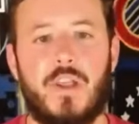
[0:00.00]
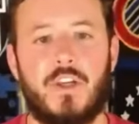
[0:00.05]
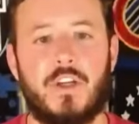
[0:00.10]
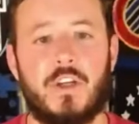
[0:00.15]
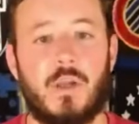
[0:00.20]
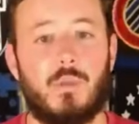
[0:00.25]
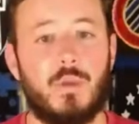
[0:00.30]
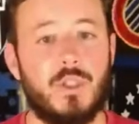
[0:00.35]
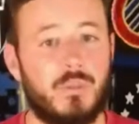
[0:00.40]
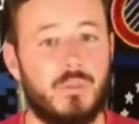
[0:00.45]
the
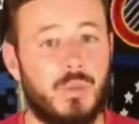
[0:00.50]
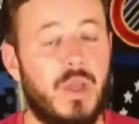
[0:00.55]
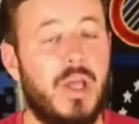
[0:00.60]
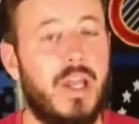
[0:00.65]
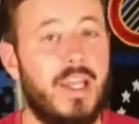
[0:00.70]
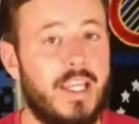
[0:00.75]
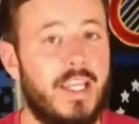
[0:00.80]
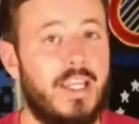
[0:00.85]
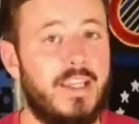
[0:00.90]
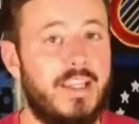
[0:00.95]
club was
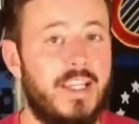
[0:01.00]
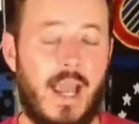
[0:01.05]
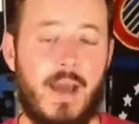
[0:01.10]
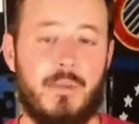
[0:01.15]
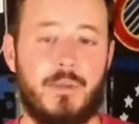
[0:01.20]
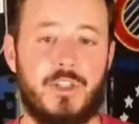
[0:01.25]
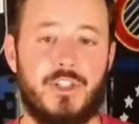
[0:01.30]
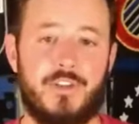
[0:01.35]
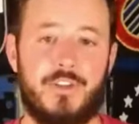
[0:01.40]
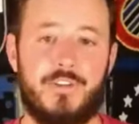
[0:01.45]
playing in the
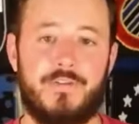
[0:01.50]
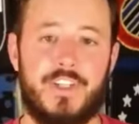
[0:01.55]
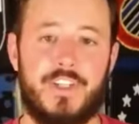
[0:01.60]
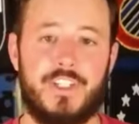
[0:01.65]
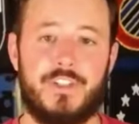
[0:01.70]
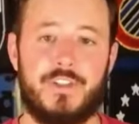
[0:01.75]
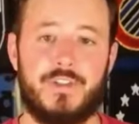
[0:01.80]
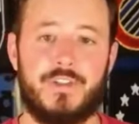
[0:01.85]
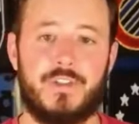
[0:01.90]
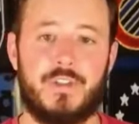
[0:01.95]
amateur
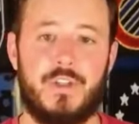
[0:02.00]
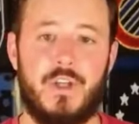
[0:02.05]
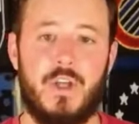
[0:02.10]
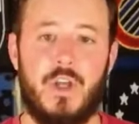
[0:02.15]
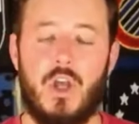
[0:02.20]
divisions.